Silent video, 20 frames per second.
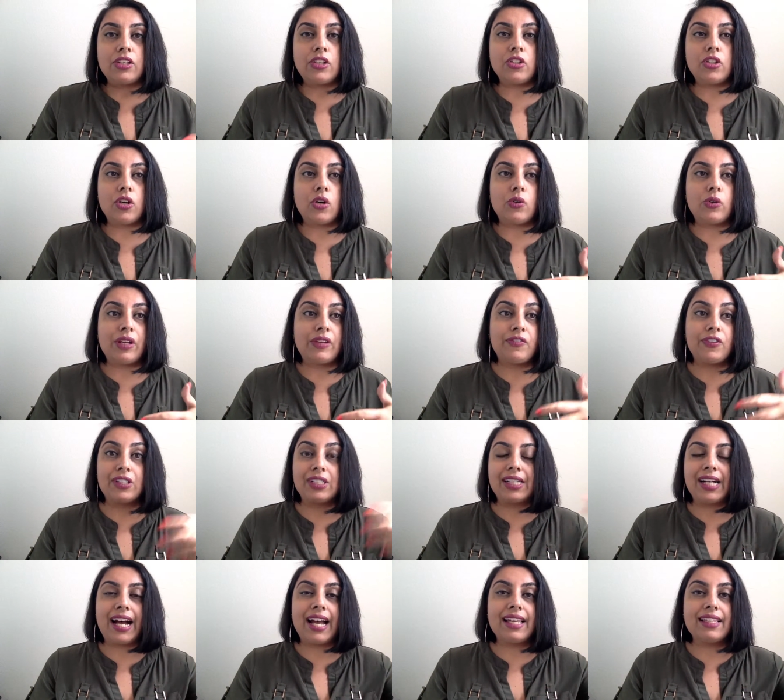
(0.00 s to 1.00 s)
If a
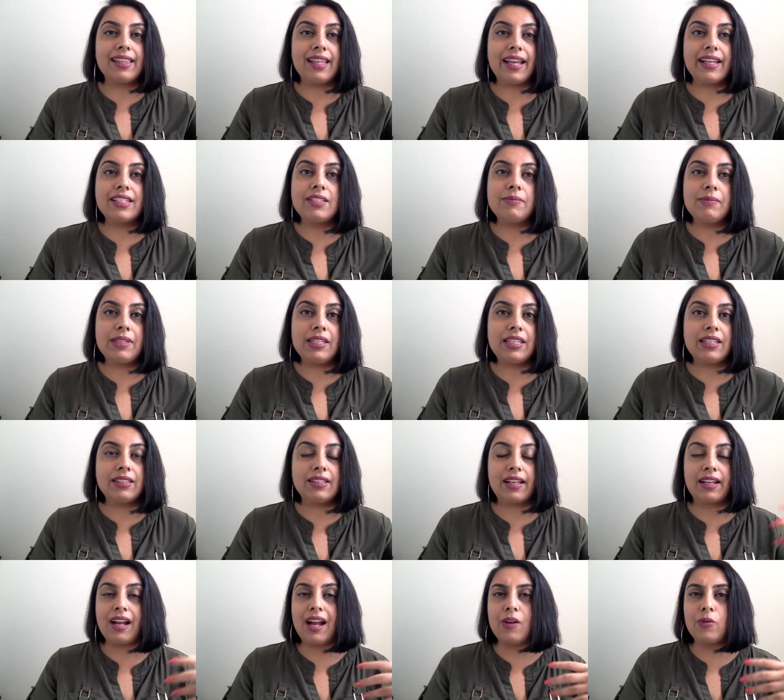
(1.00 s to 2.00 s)
guy liked me,
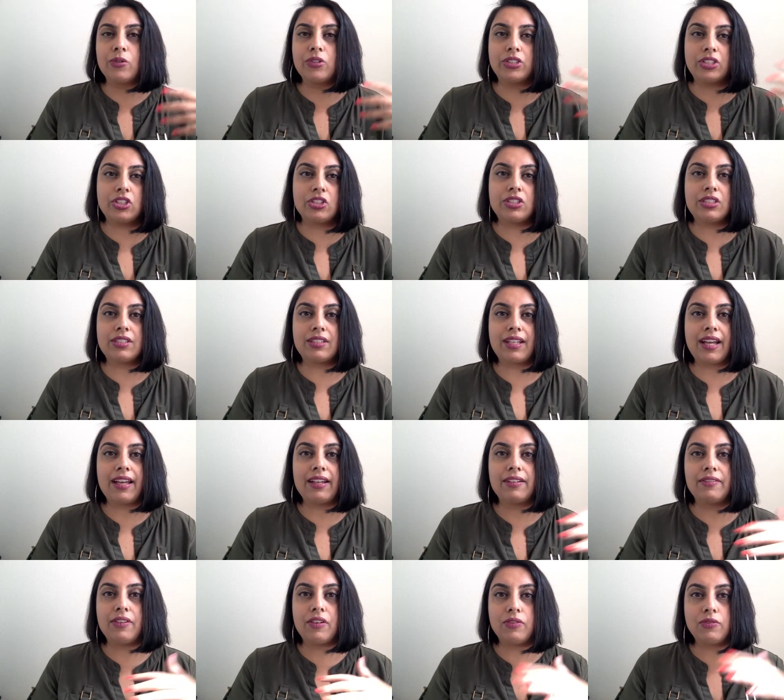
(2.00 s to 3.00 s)
like I would just
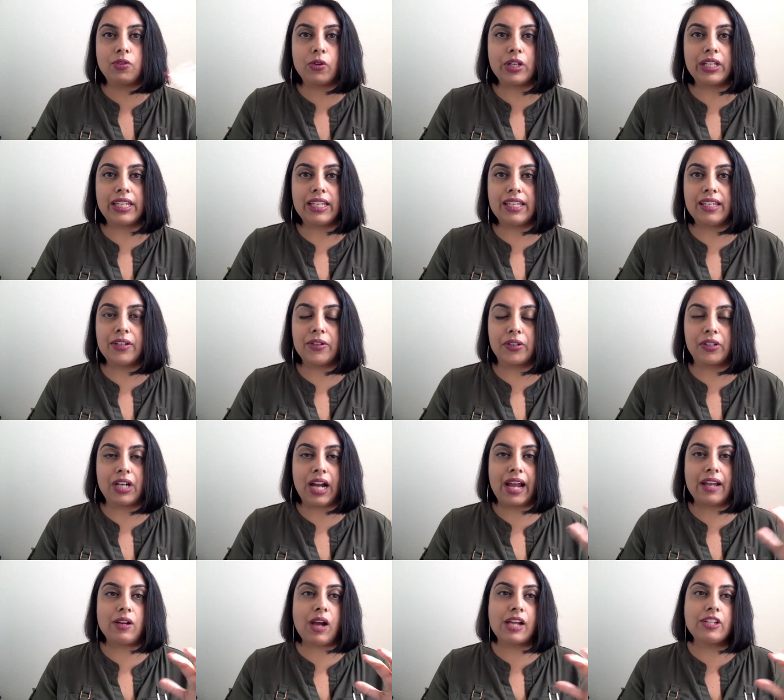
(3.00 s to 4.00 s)
kind of avoid it, or
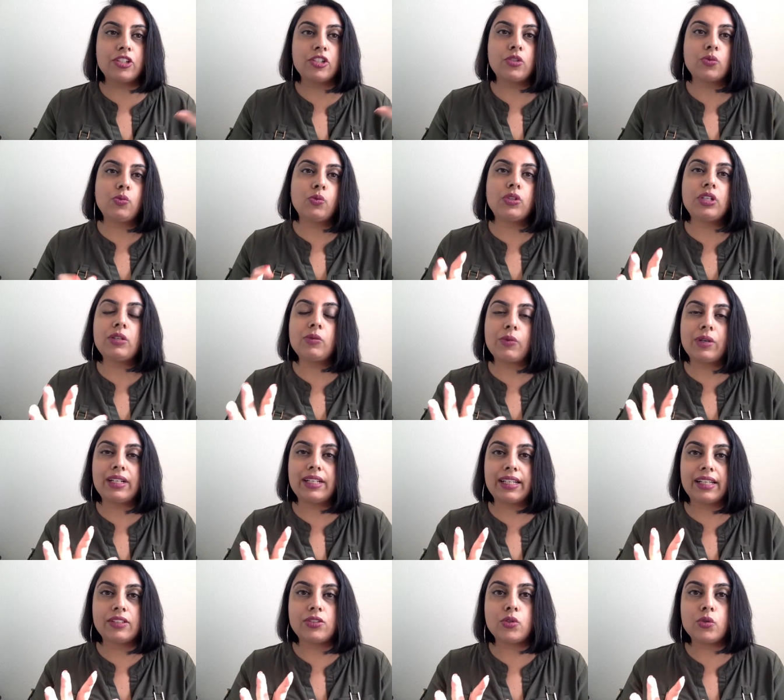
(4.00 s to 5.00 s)
I just wouldn't want
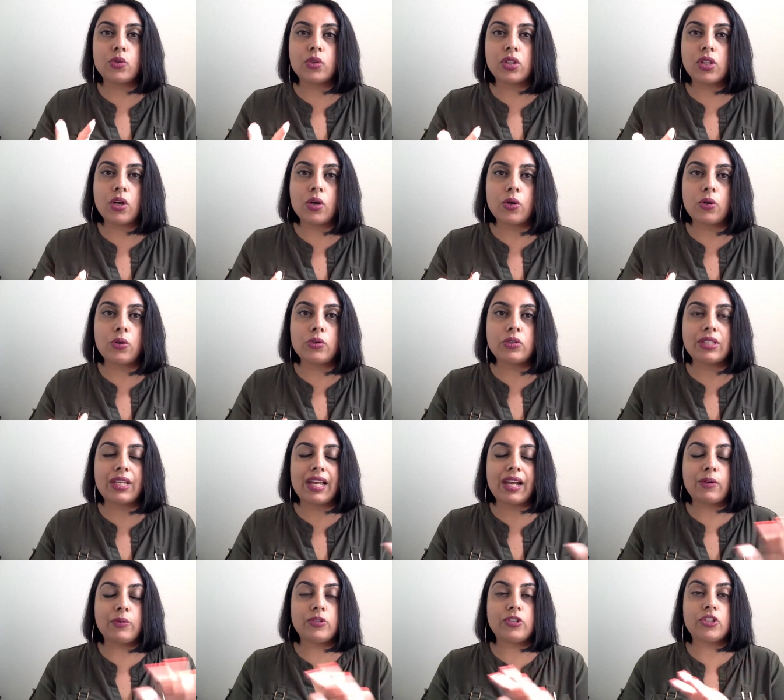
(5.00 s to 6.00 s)
to get too close.
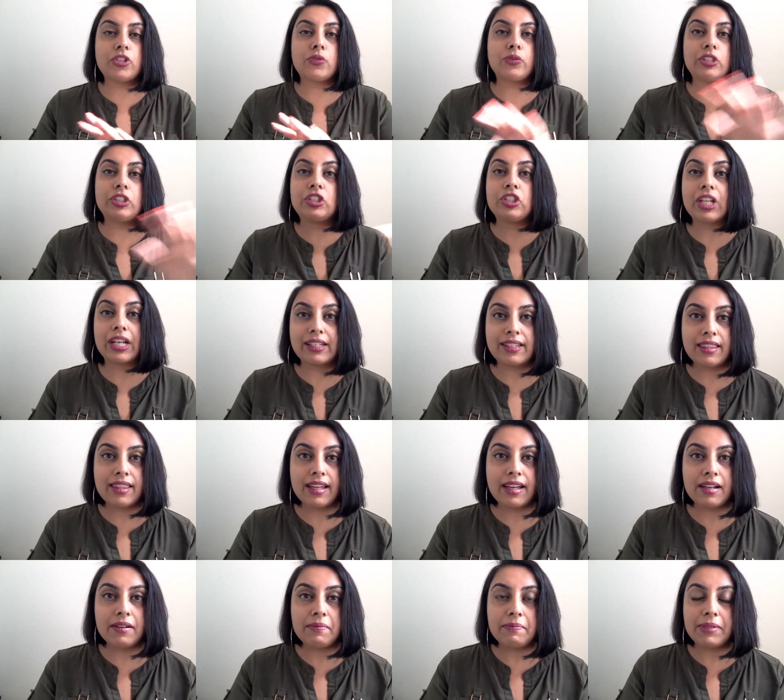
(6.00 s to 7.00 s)
I would just reject
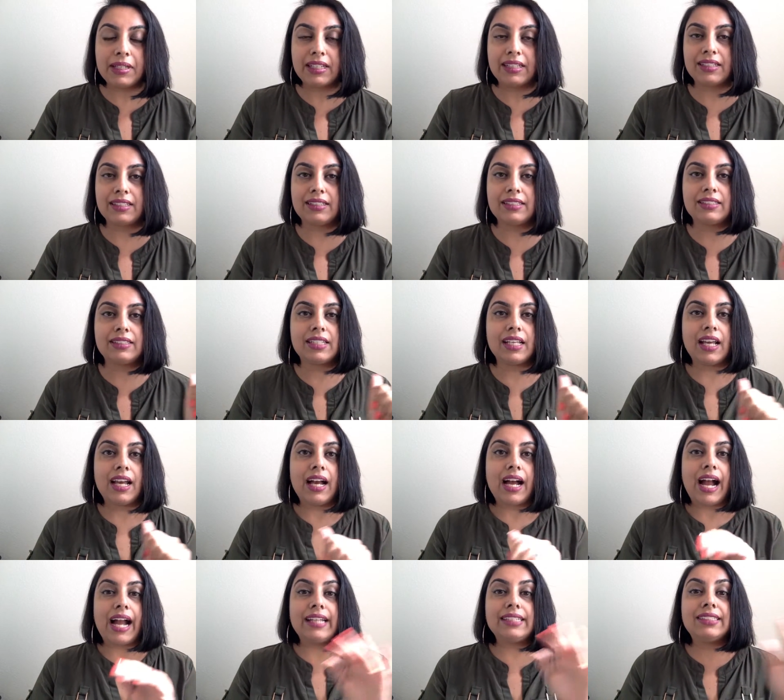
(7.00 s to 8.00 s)
them because
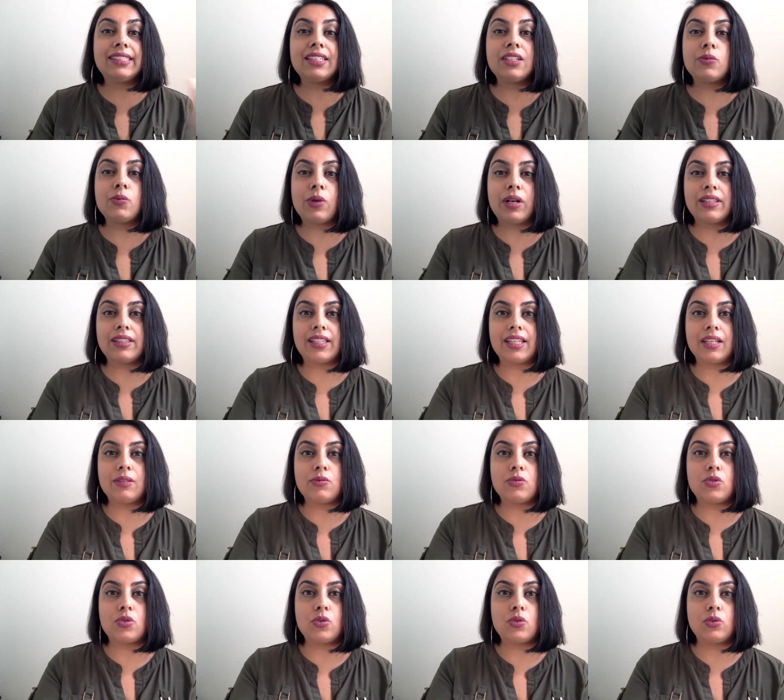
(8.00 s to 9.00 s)
I didn't want
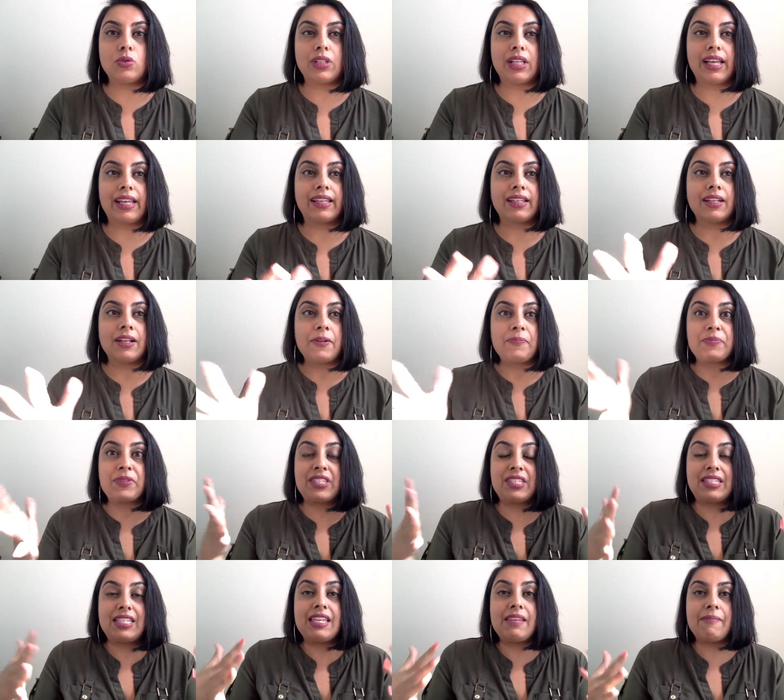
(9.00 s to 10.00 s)
them to like
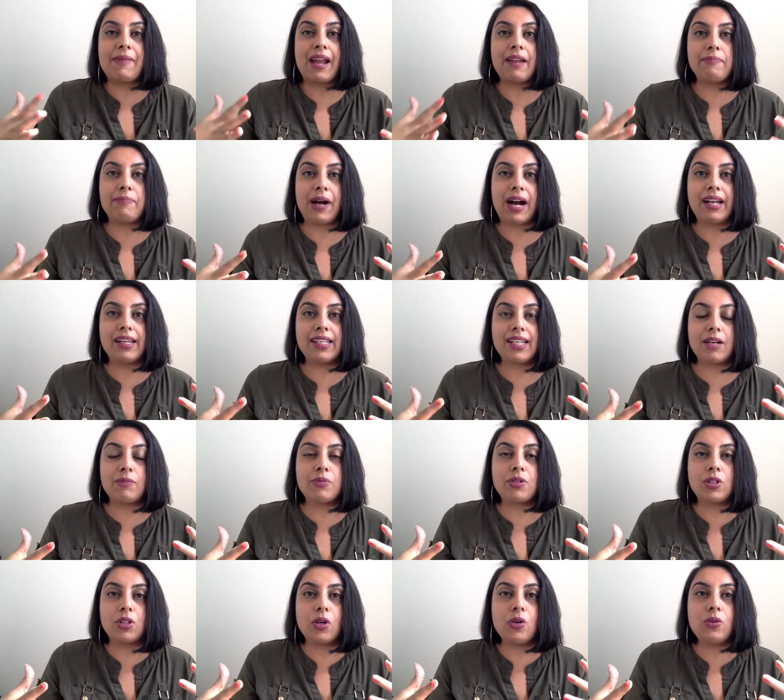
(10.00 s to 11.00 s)
see my body
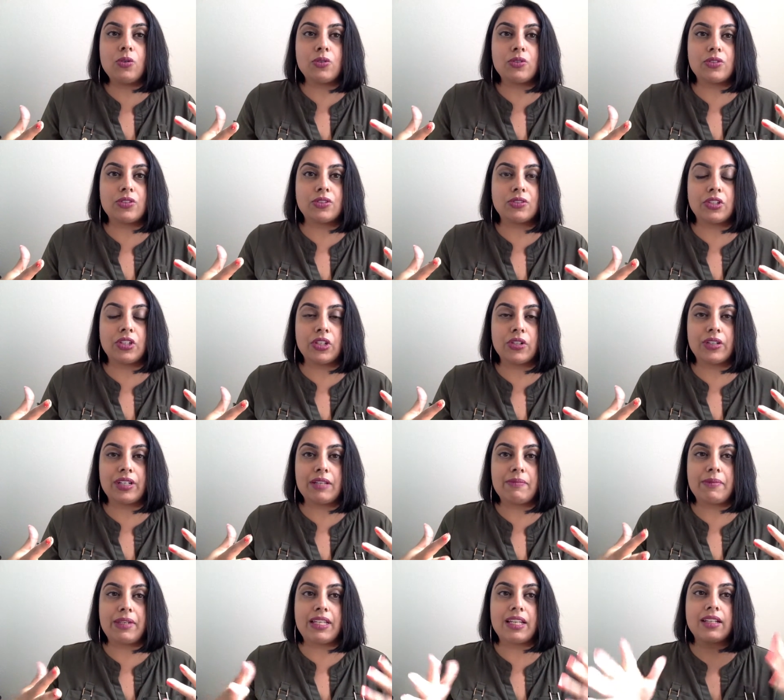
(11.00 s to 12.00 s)
up close. You know what
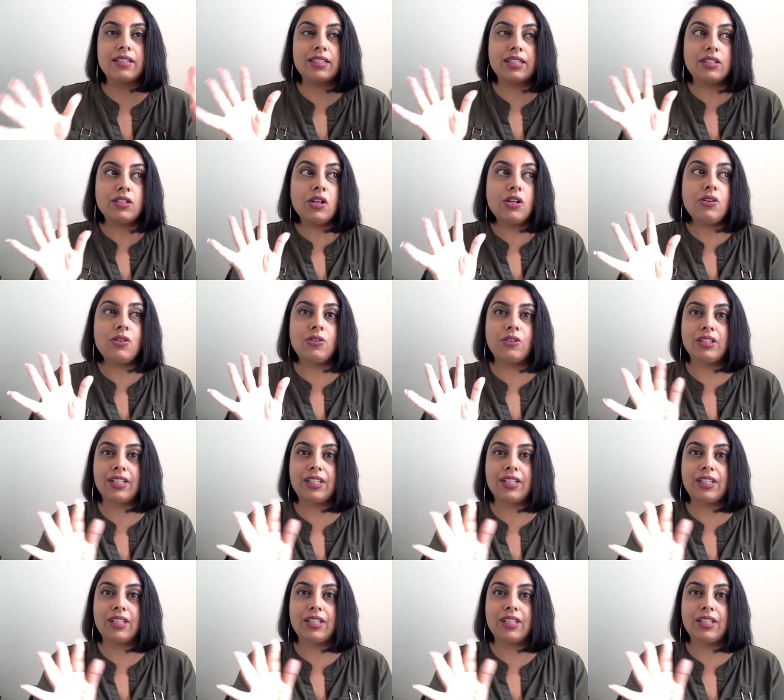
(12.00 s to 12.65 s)
I mean? I was like, no,